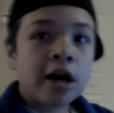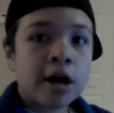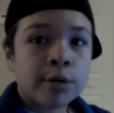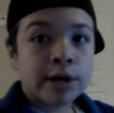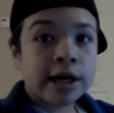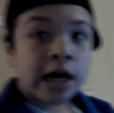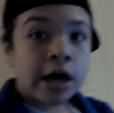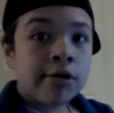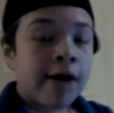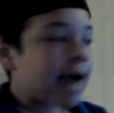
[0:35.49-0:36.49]
Right
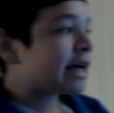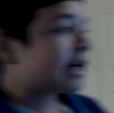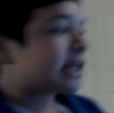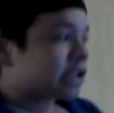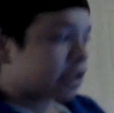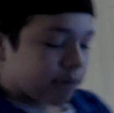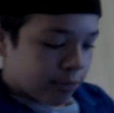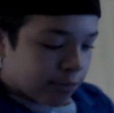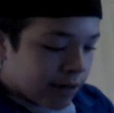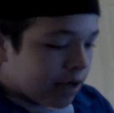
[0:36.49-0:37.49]
now, I got
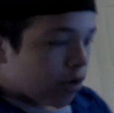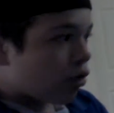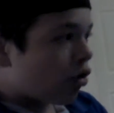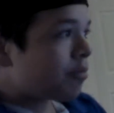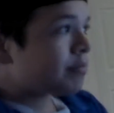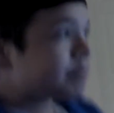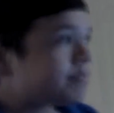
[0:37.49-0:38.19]
something really cool